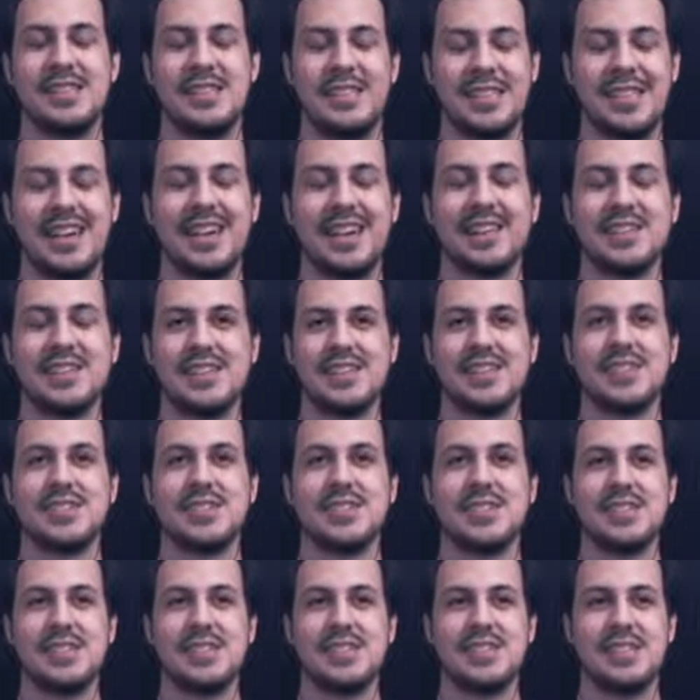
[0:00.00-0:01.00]
Yeah, this
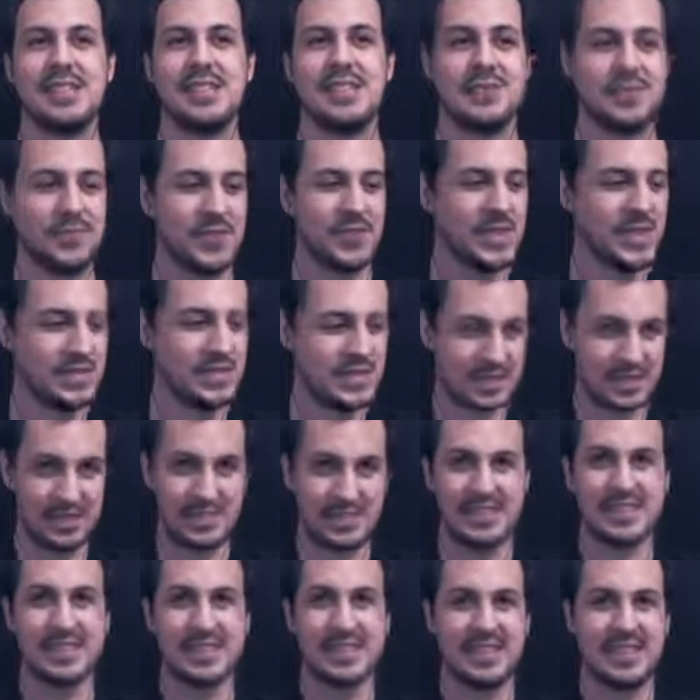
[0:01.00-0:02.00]
one, like I
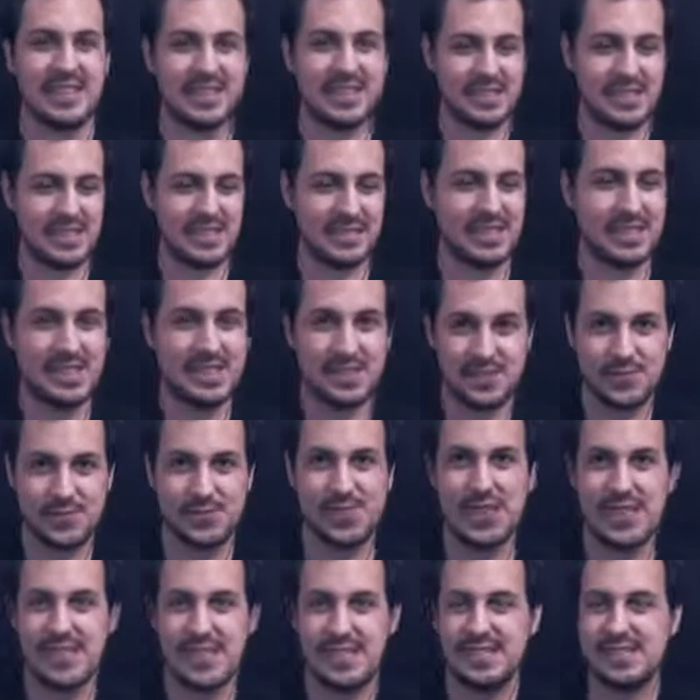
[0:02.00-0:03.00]
said, this
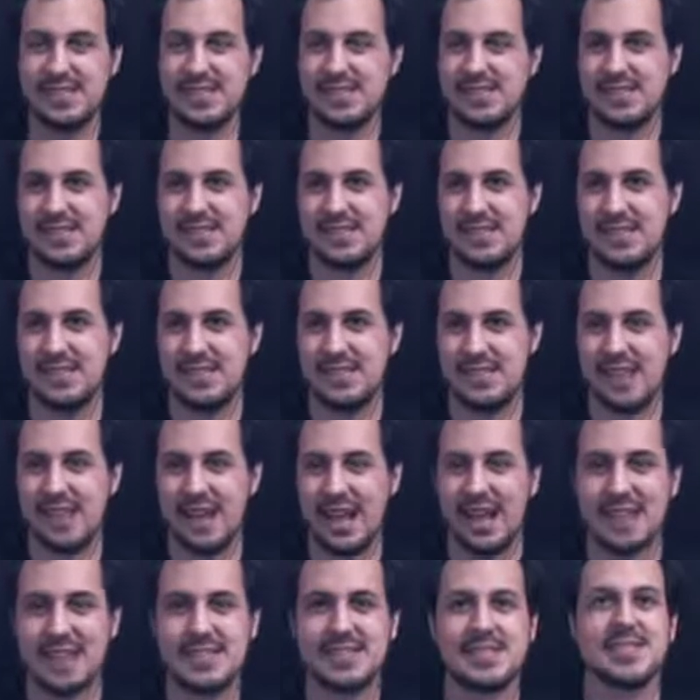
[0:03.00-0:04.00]
phase
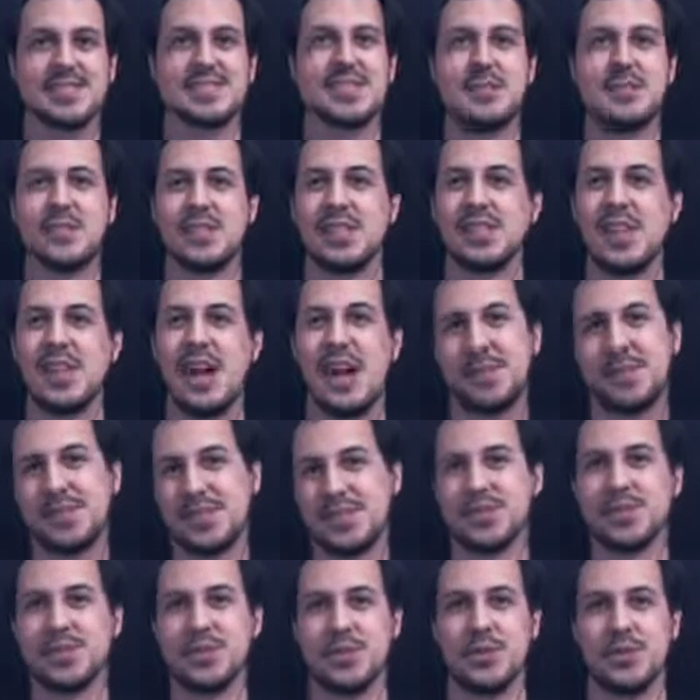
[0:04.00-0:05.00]
has some of the top
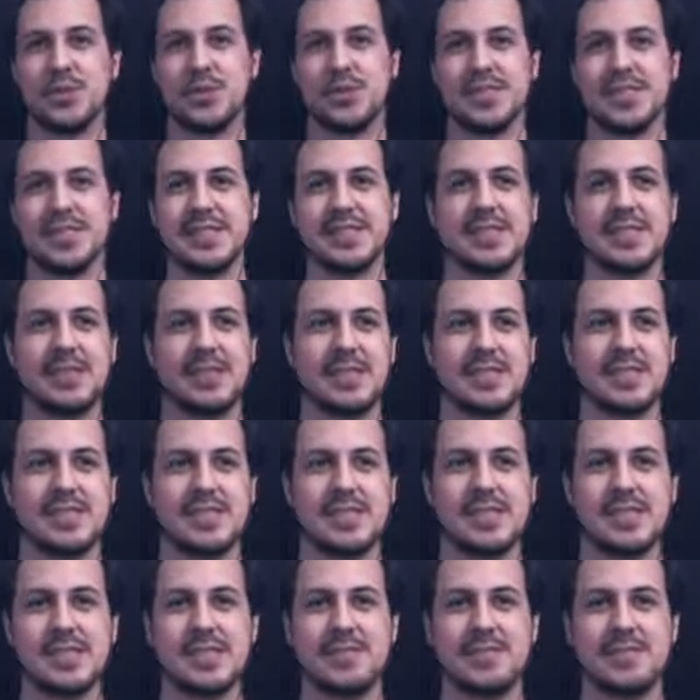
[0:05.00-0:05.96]
tier movies, honestly.